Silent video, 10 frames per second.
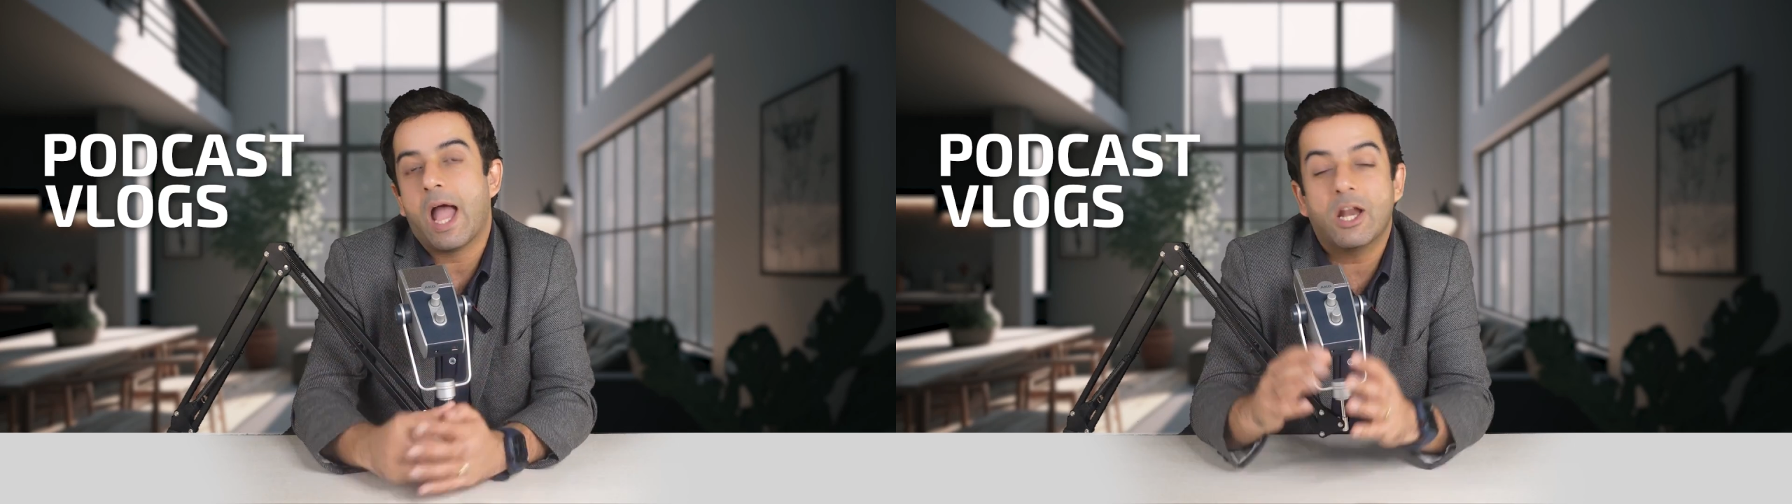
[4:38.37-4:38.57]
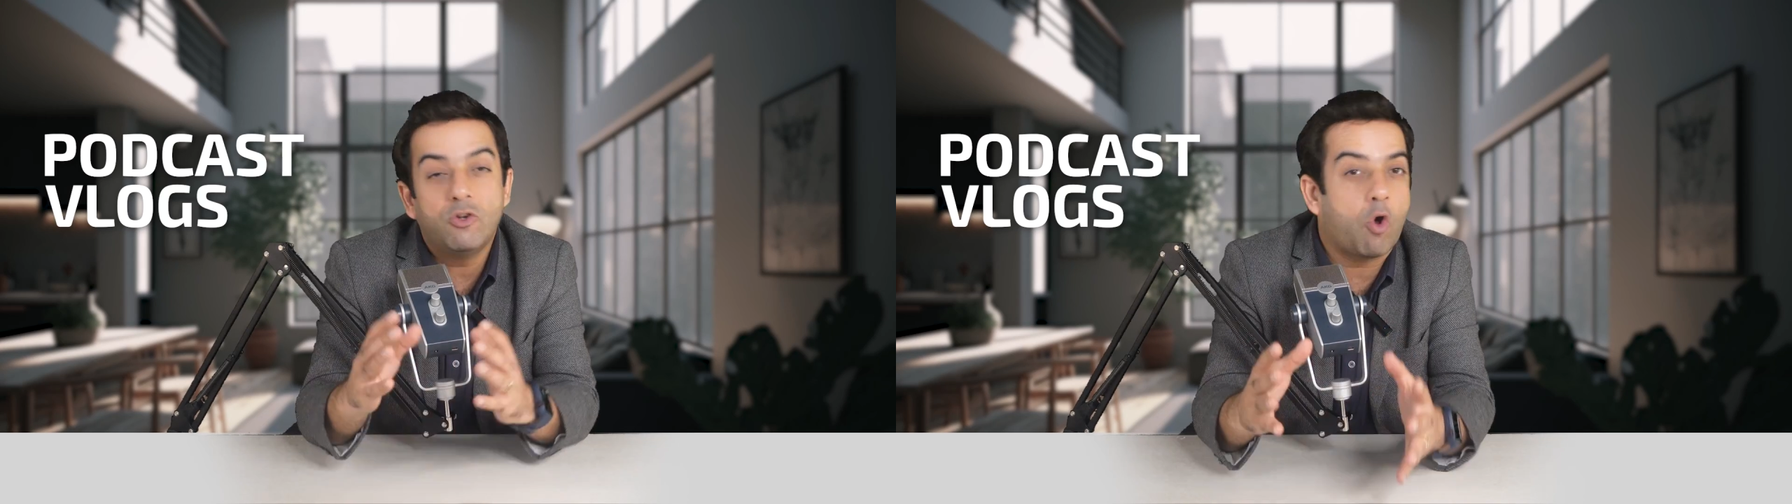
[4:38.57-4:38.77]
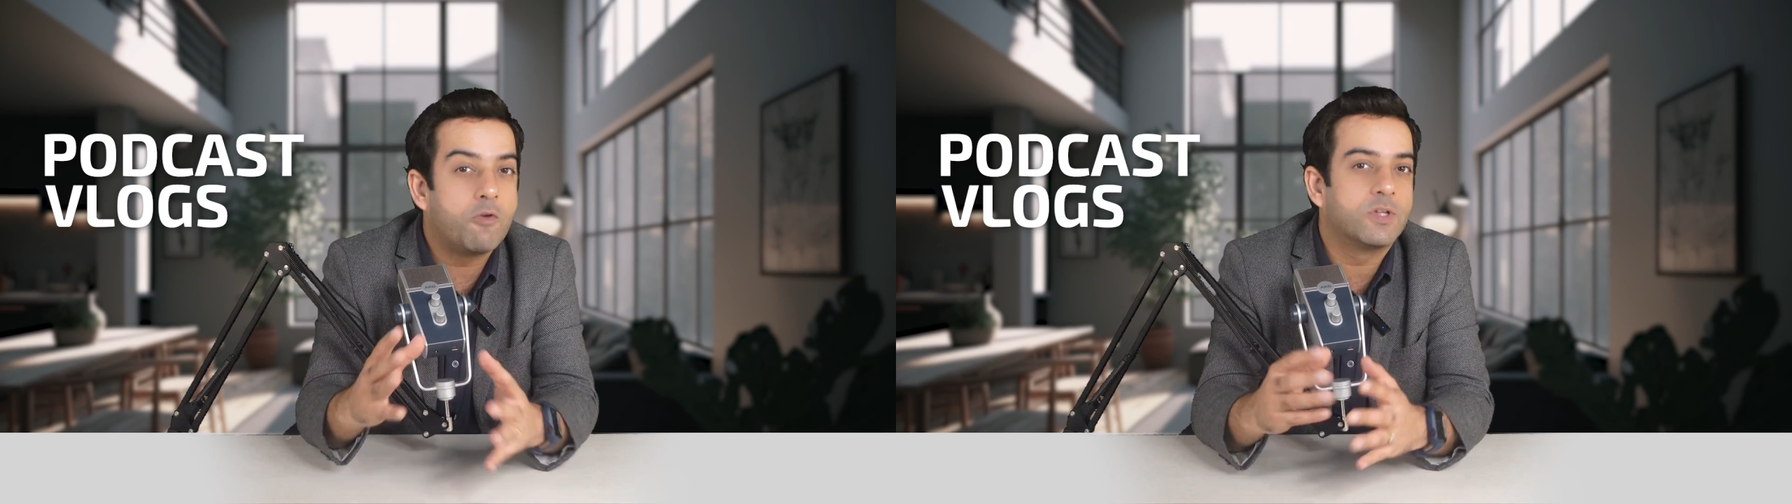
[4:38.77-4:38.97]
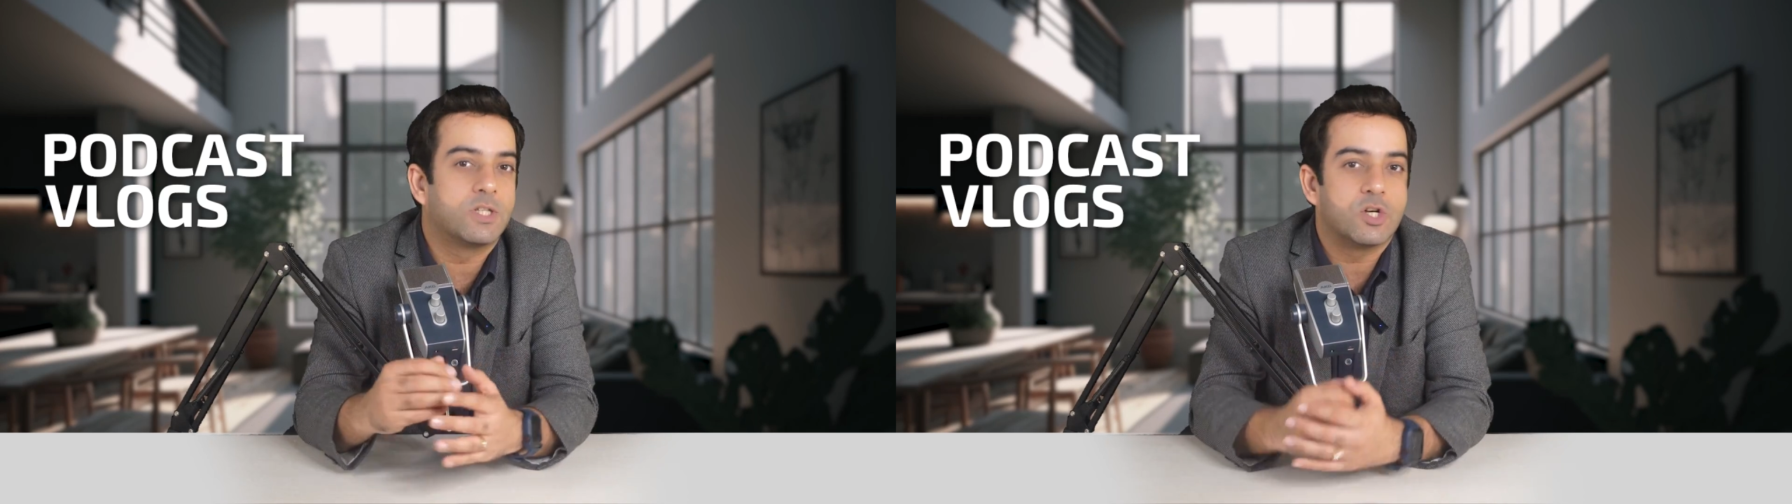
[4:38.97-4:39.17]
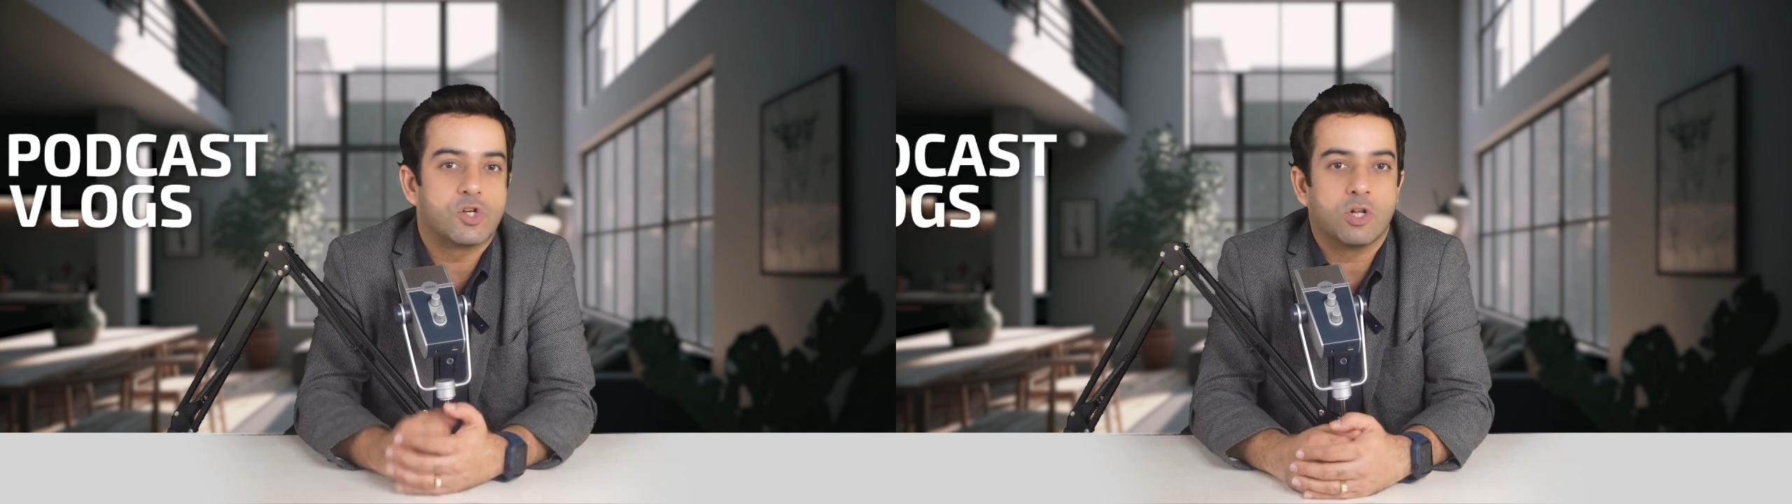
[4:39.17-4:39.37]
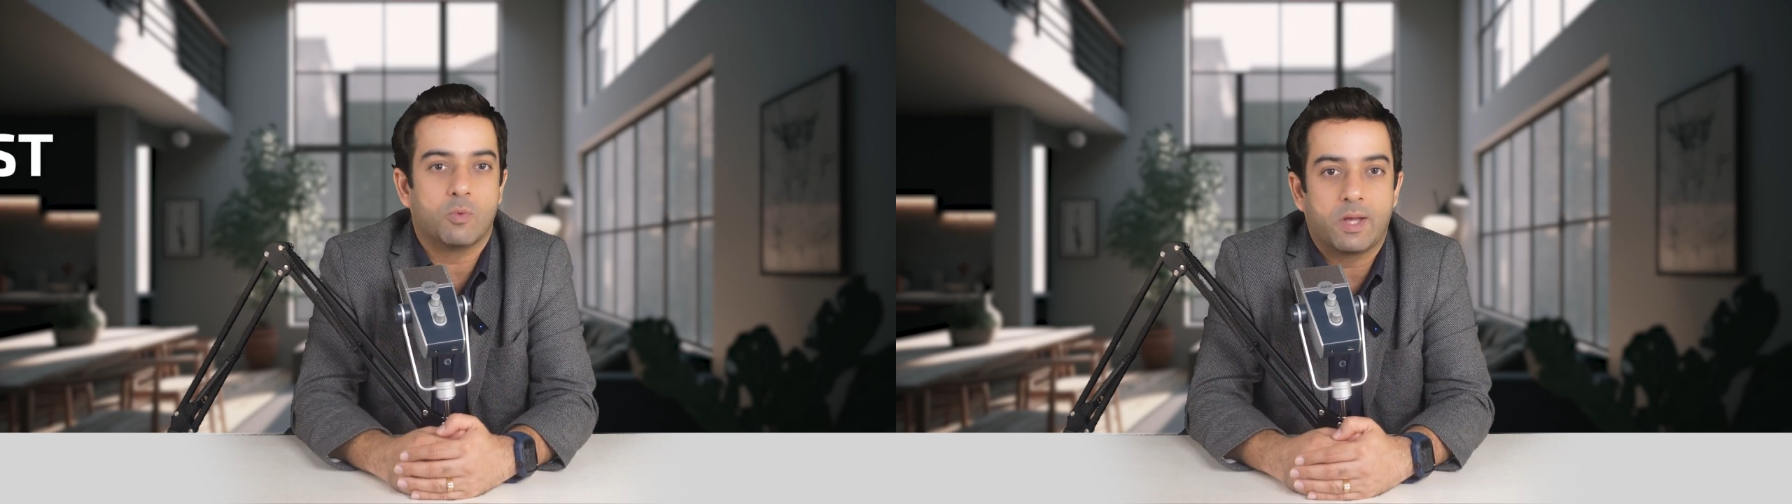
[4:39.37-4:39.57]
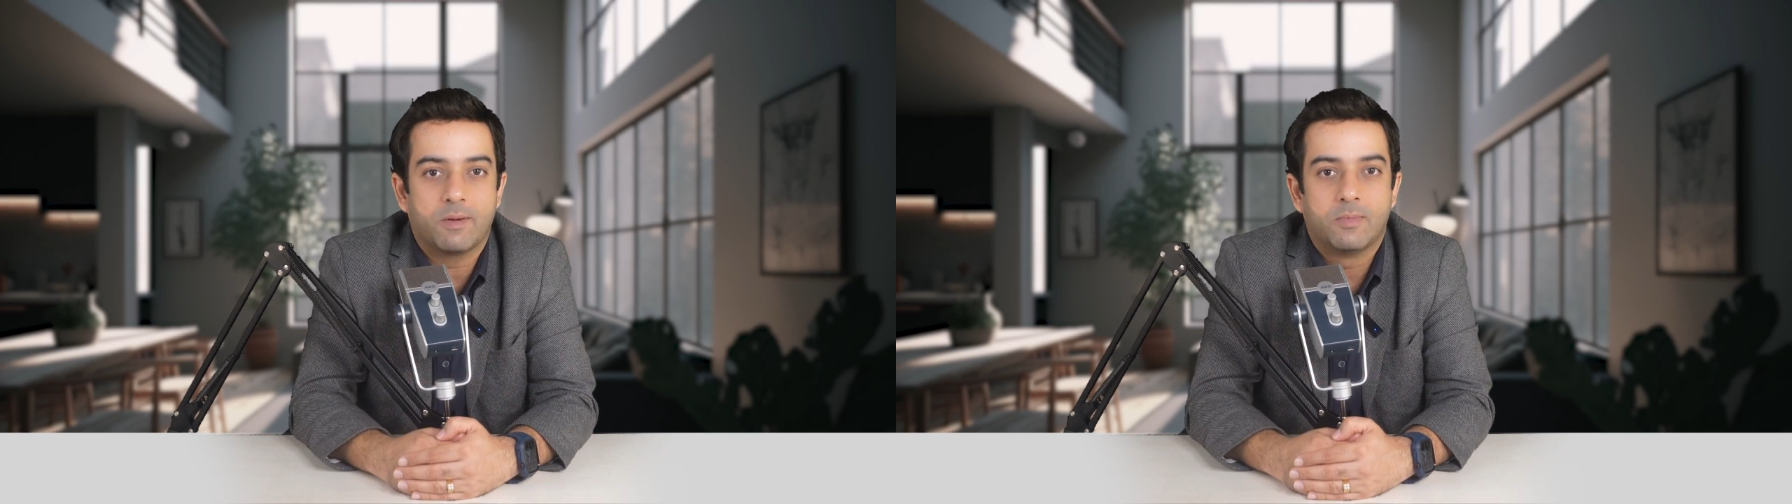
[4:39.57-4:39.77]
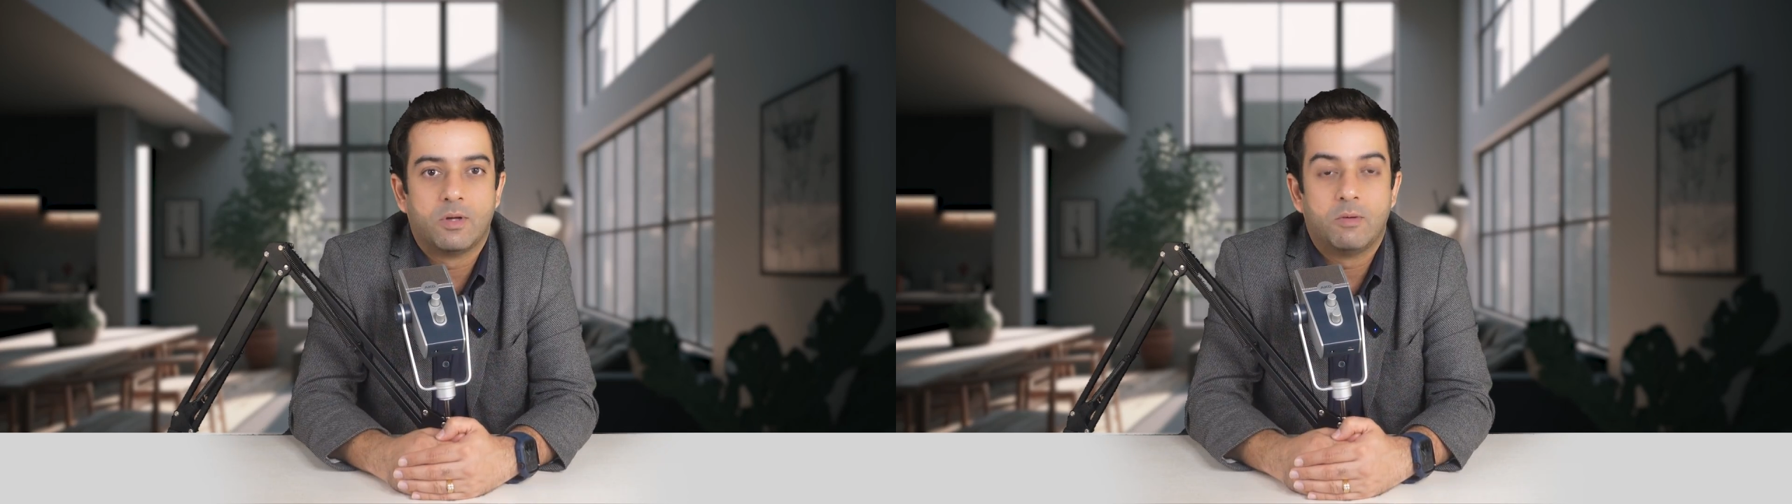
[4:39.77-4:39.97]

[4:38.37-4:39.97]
and conversational way,